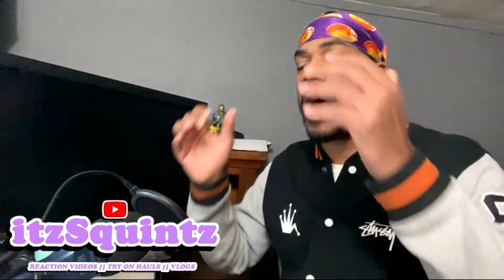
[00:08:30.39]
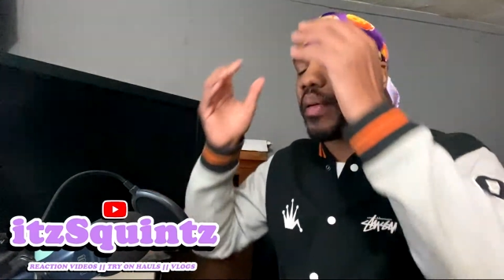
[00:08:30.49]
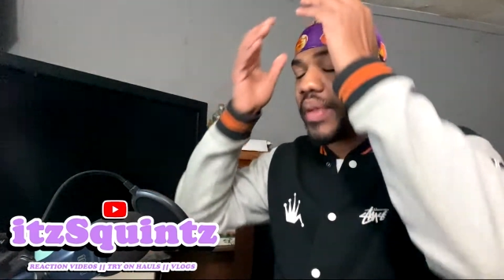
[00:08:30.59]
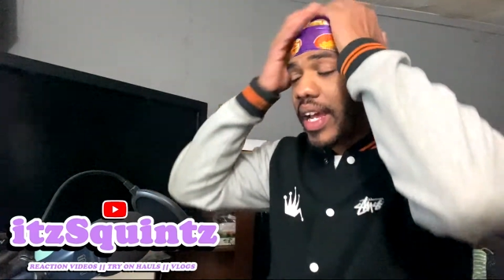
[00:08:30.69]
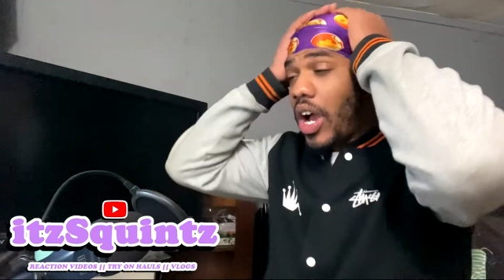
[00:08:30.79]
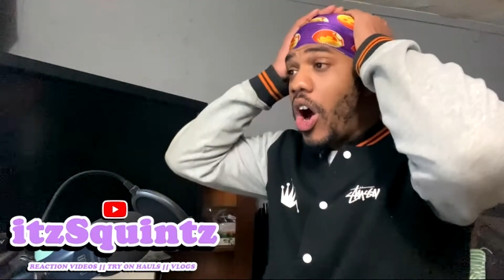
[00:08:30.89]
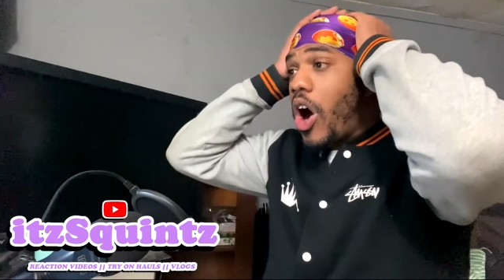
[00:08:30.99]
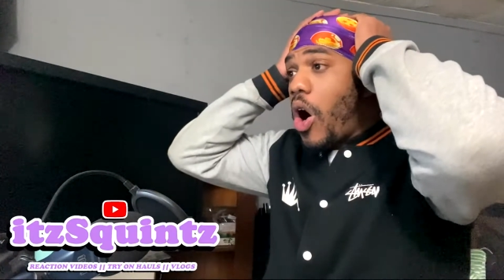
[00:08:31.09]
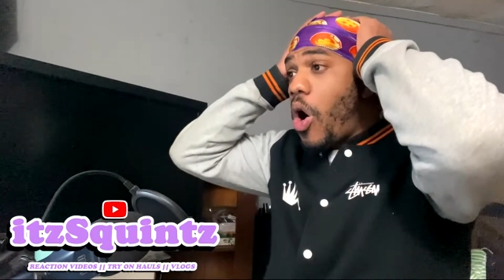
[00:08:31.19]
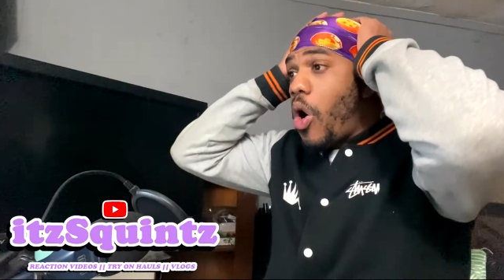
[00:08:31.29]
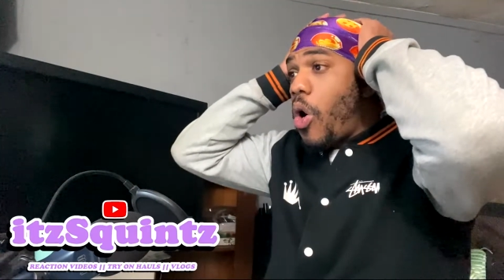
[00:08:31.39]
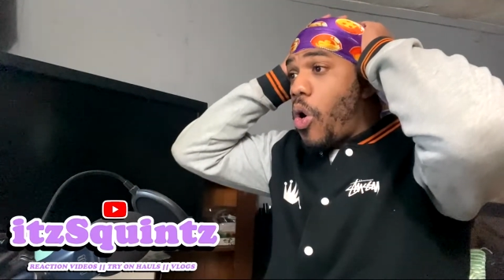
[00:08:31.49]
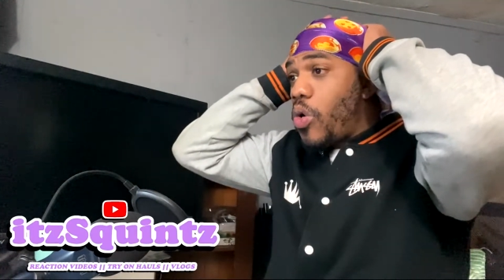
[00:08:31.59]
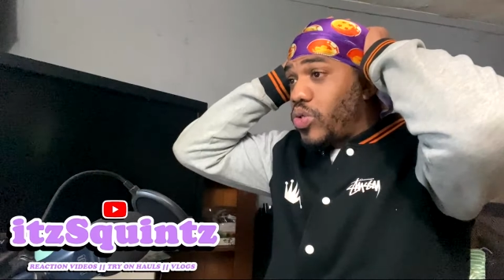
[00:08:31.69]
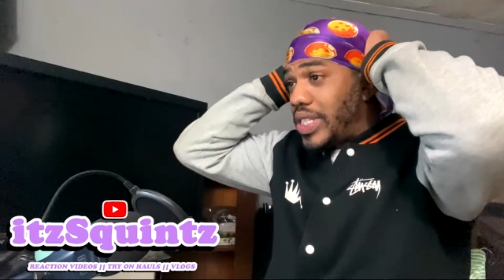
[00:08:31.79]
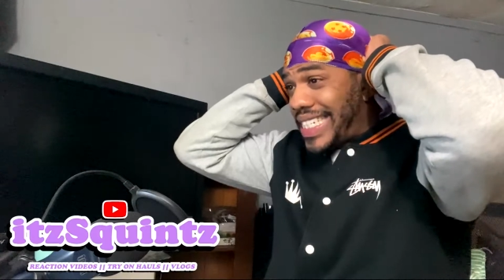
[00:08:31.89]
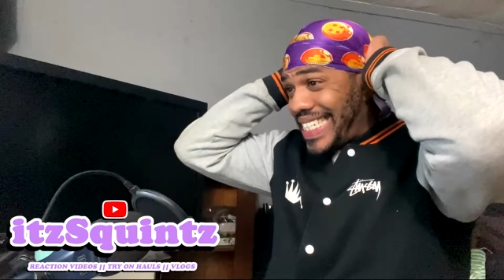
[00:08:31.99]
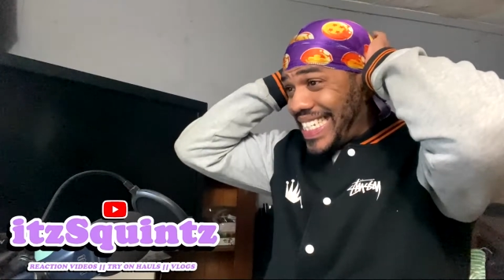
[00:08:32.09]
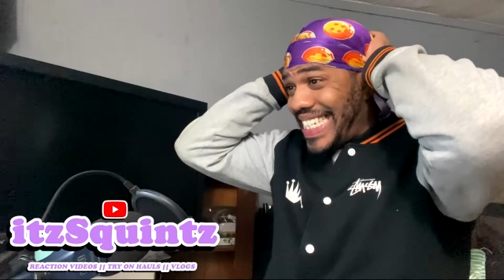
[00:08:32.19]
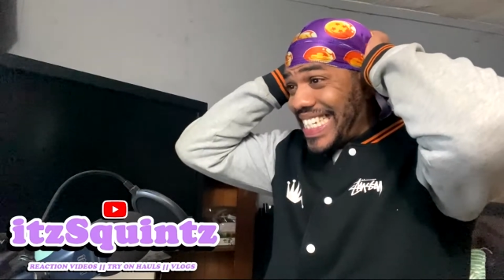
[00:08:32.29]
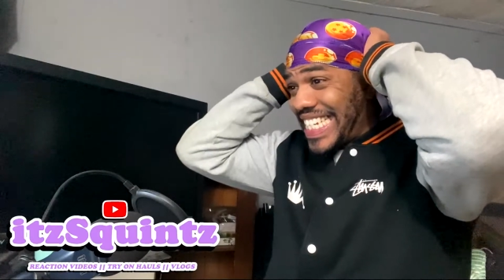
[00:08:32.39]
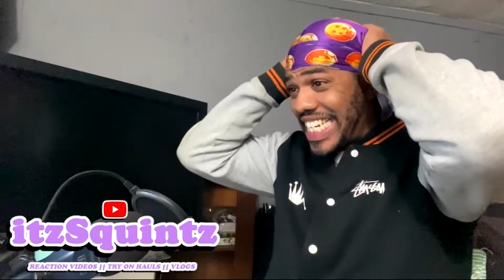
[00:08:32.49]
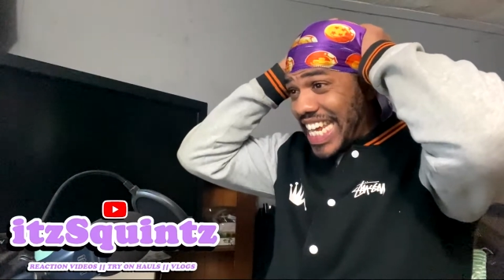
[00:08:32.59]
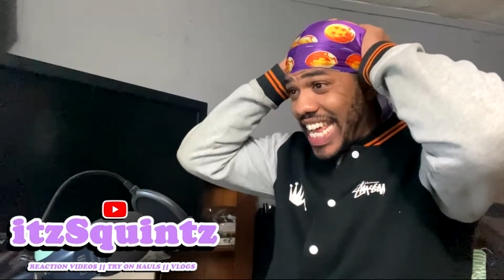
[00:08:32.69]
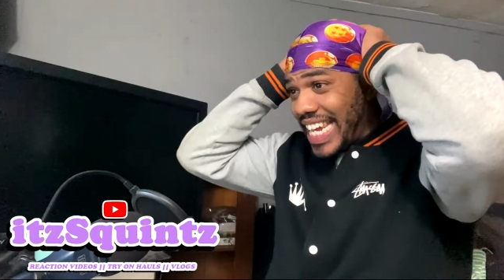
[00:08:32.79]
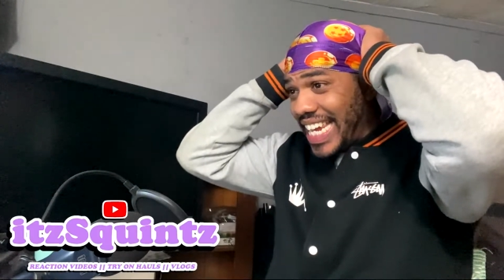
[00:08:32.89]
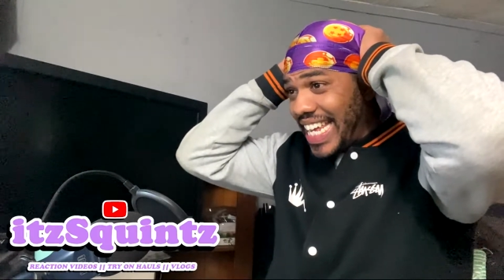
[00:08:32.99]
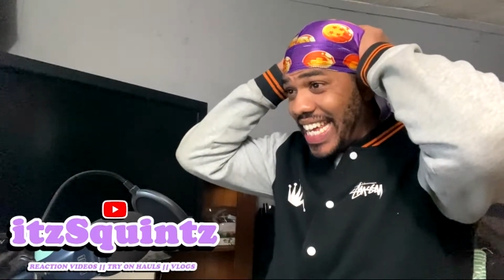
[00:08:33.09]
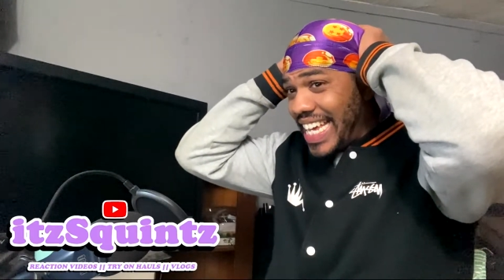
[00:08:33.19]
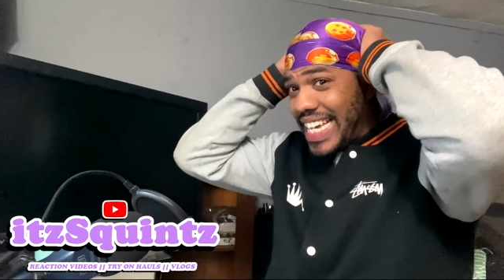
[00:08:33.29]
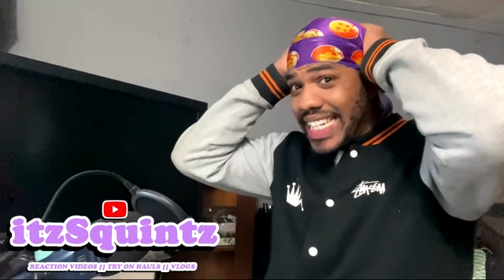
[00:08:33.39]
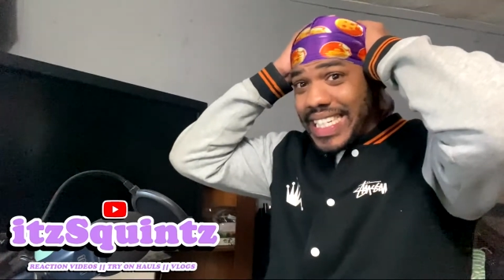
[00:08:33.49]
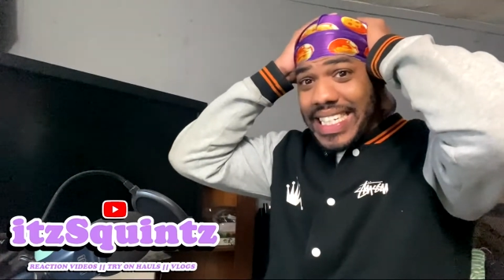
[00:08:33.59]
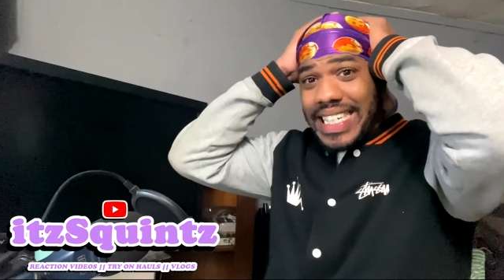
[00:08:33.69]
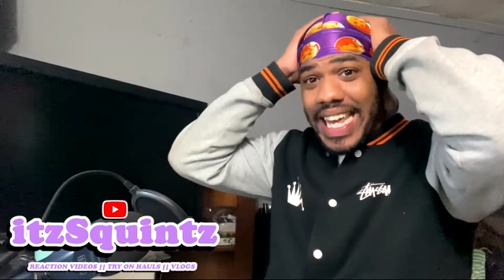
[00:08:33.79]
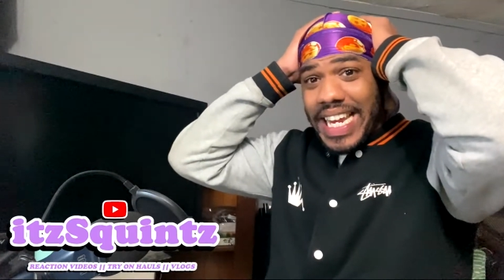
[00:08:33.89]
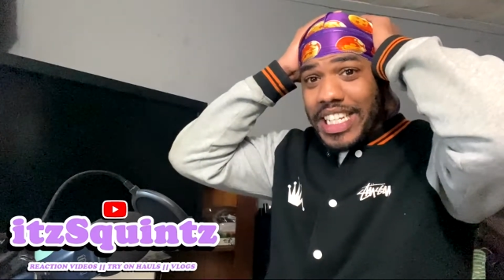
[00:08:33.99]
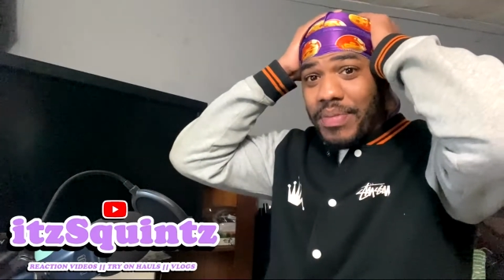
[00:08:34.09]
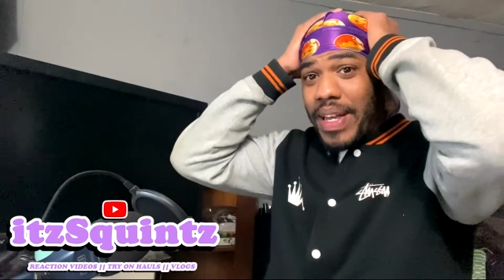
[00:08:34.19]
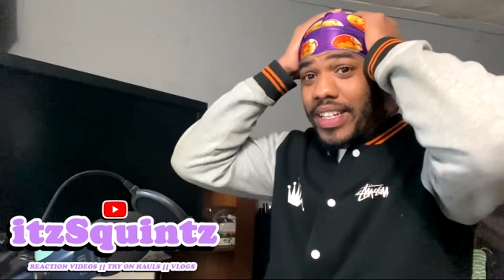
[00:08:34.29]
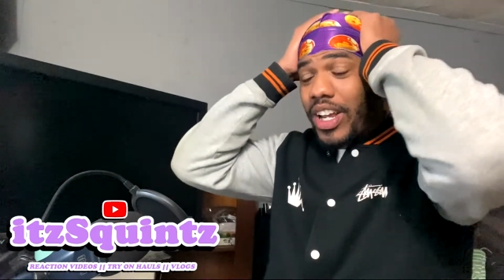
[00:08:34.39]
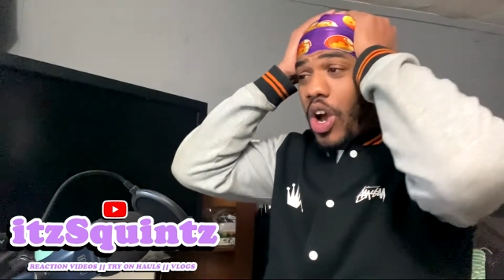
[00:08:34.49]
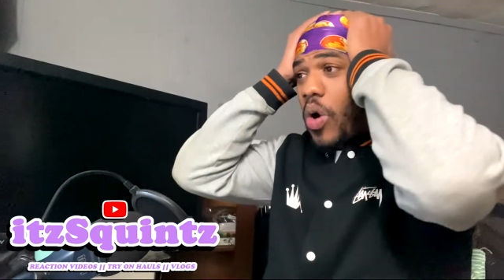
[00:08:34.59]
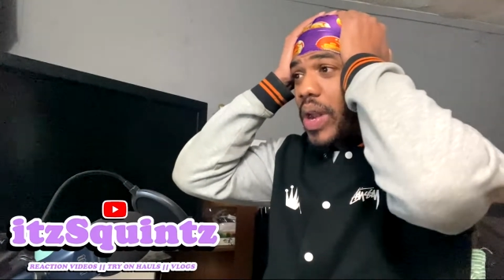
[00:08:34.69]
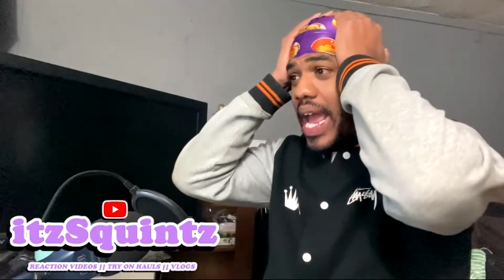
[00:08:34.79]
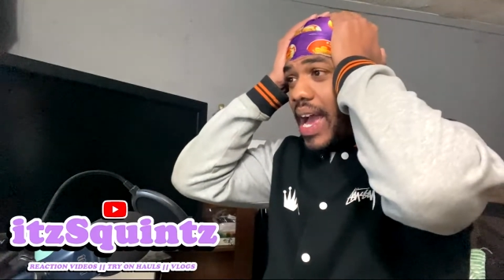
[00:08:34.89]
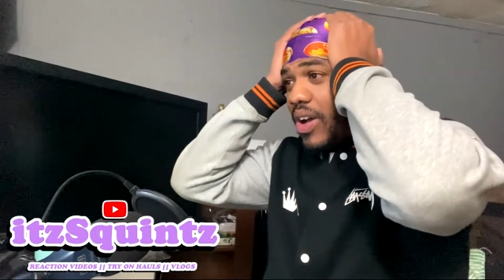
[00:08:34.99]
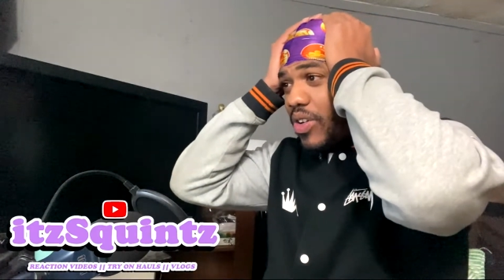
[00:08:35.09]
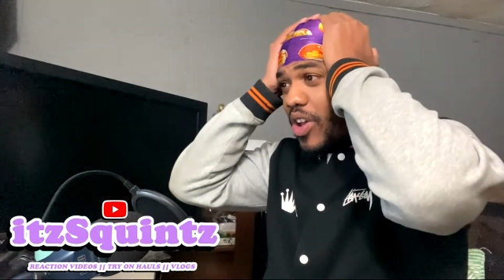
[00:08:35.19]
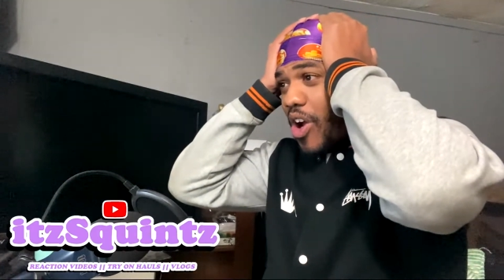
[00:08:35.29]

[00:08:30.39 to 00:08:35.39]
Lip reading: I'm like, oh shit, this lady's about to go down